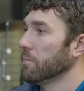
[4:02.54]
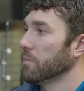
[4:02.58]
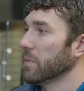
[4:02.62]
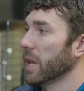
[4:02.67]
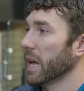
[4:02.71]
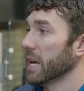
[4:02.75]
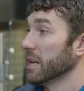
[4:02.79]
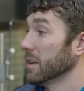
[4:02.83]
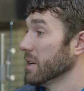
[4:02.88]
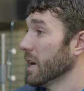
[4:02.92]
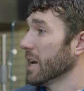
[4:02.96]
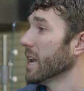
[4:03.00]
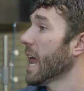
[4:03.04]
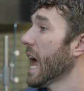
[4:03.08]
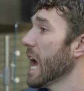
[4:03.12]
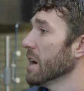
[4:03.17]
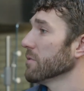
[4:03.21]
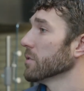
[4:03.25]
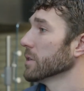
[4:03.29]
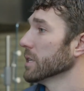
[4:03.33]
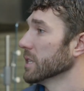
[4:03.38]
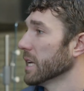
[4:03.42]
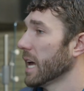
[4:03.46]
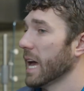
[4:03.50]
and
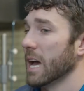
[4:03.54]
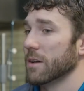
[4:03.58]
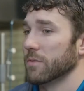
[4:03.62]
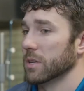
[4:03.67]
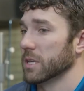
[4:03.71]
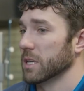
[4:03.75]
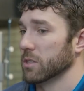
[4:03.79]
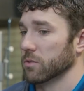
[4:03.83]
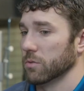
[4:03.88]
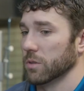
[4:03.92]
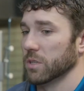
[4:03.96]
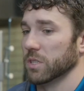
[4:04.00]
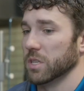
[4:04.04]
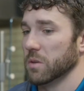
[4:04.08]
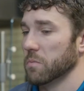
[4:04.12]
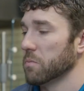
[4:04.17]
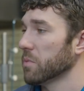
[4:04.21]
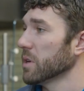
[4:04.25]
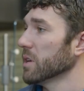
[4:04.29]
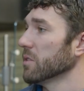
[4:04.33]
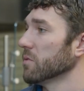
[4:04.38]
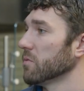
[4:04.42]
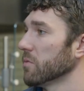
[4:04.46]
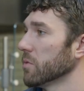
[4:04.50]
having it really
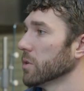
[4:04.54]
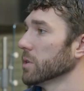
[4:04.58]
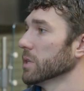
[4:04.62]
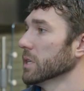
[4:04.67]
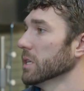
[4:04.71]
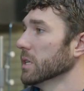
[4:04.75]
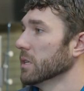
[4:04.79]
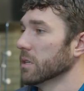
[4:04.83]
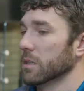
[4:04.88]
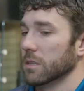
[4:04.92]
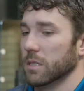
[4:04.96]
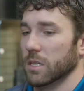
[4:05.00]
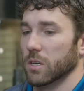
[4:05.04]
be fully,